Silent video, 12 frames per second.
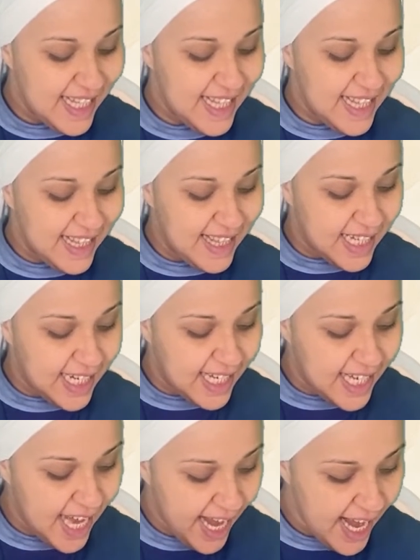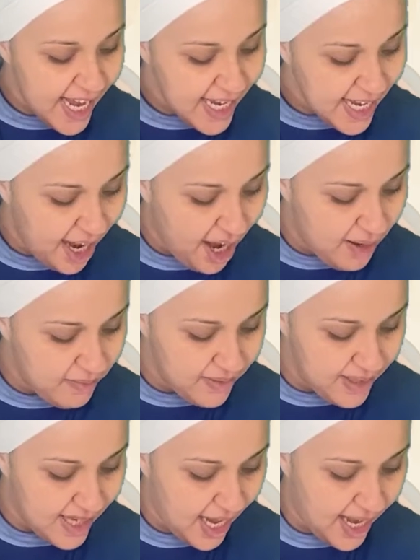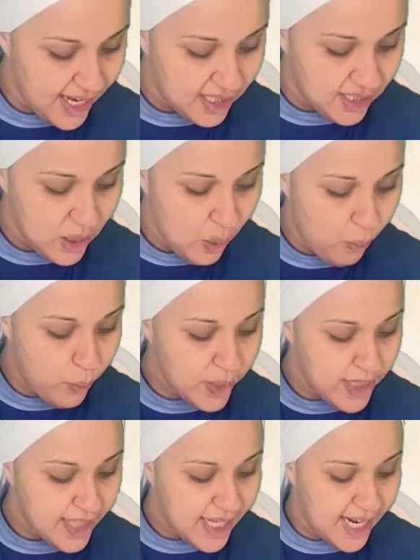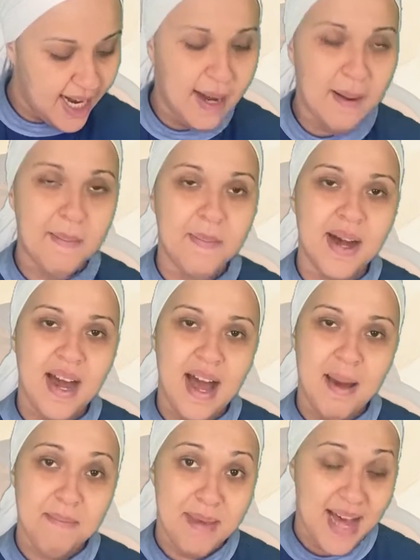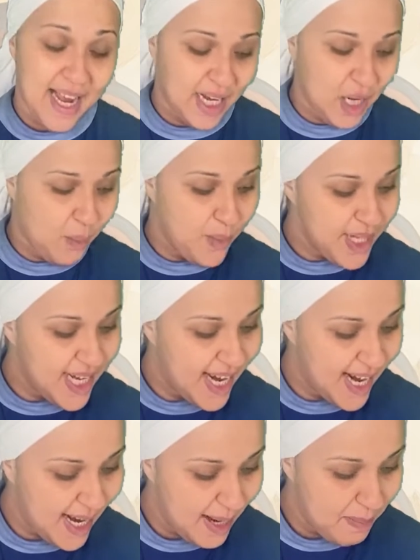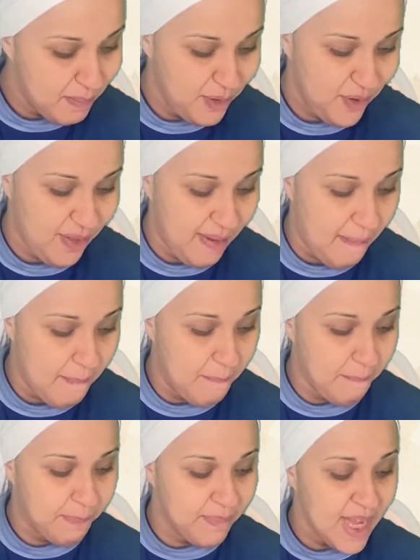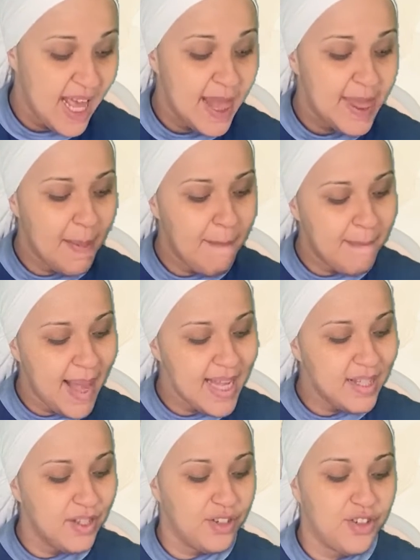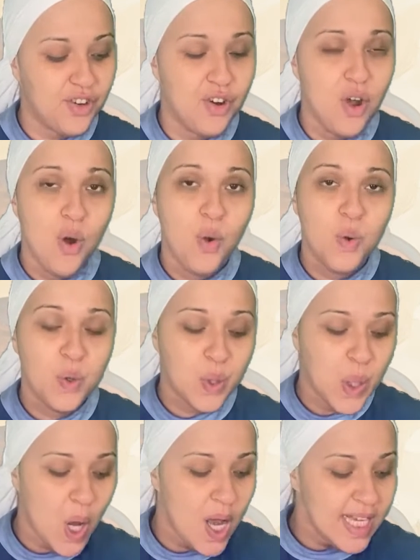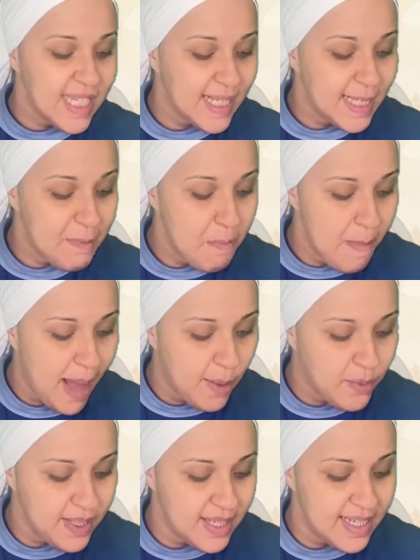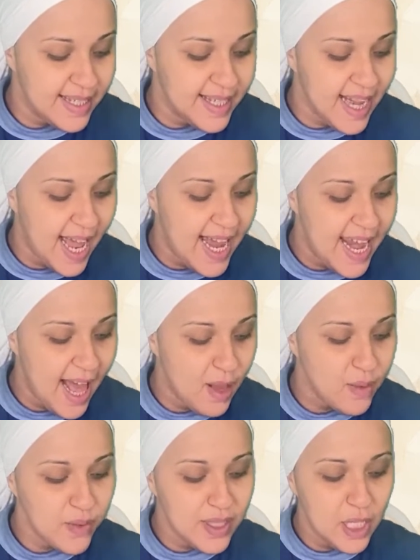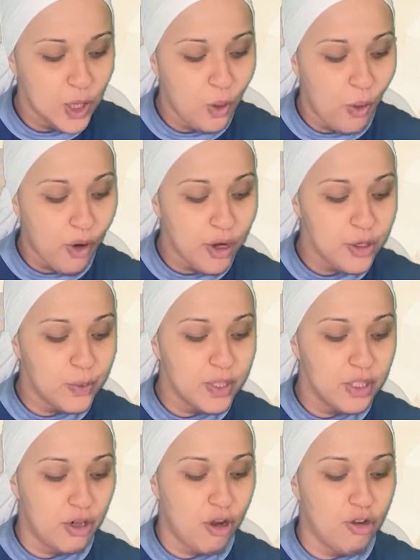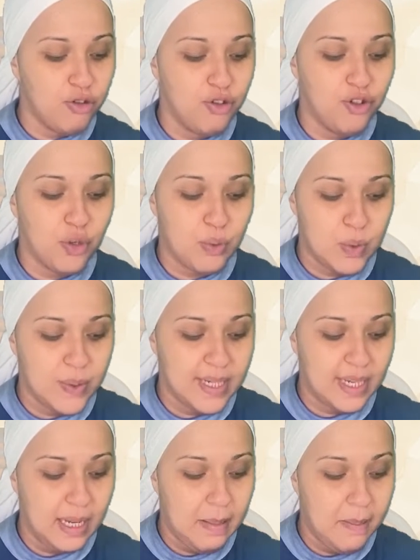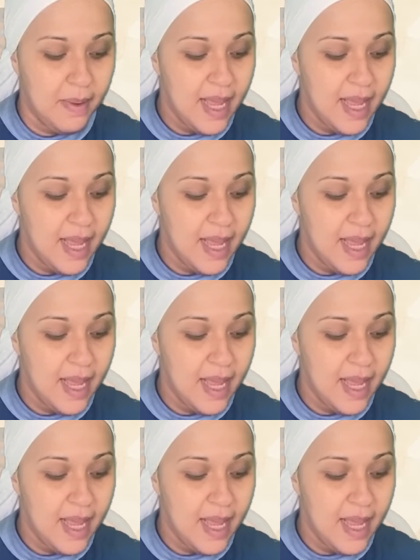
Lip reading: the King of Zion would come back, would come to them. The messenger who crossed the mountains announced the Lord's return to Jerusalem